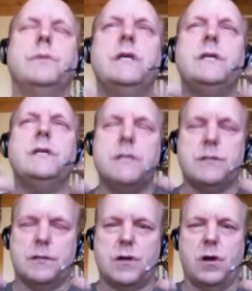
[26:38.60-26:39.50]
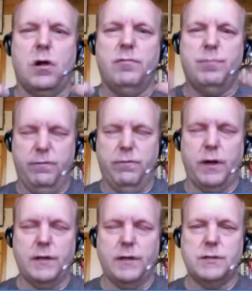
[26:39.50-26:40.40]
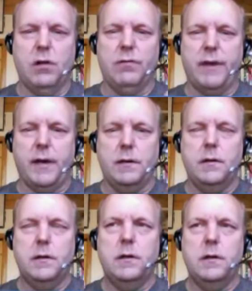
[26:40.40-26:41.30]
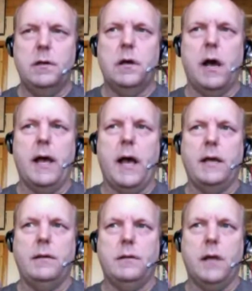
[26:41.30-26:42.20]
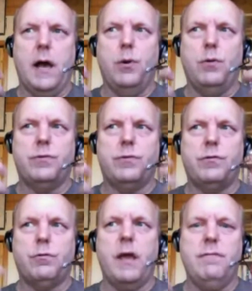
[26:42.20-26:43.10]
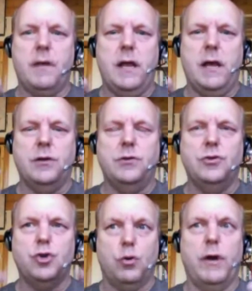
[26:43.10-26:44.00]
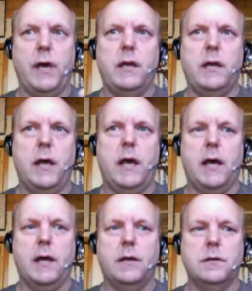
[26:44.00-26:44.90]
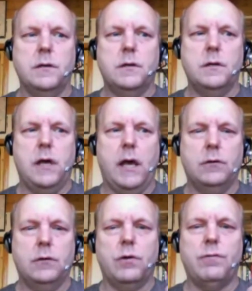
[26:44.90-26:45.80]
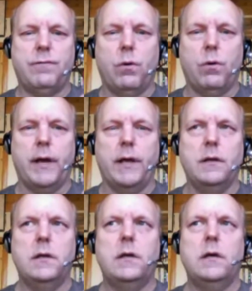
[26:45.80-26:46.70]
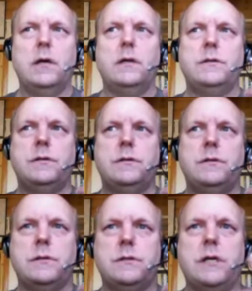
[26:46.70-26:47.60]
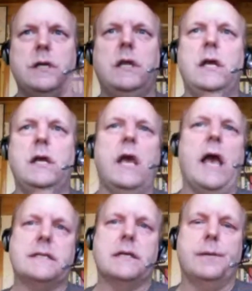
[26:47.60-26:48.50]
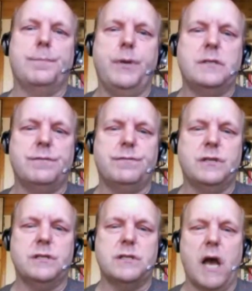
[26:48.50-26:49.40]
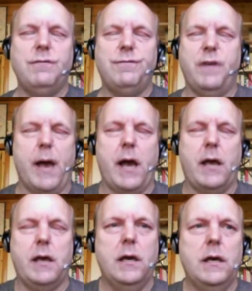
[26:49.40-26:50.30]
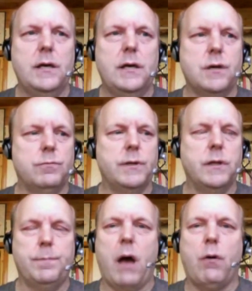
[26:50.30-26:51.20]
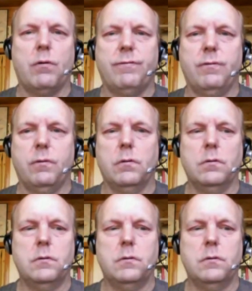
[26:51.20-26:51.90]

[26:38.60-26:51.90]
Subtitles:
easy to solve before I solve it, I both crave it and enjoy it and look for it. TDD as a piece of design feedback is a really powerful